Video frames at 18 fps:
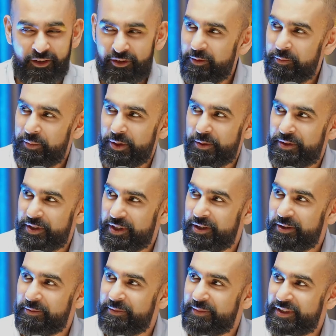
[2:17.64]
crypto
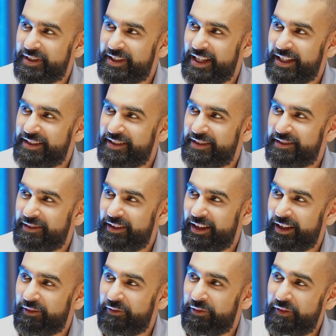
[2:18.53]
terms, that's
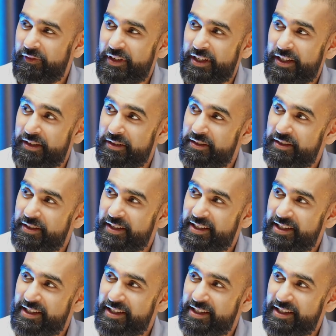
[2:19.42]
like 50 years, isn't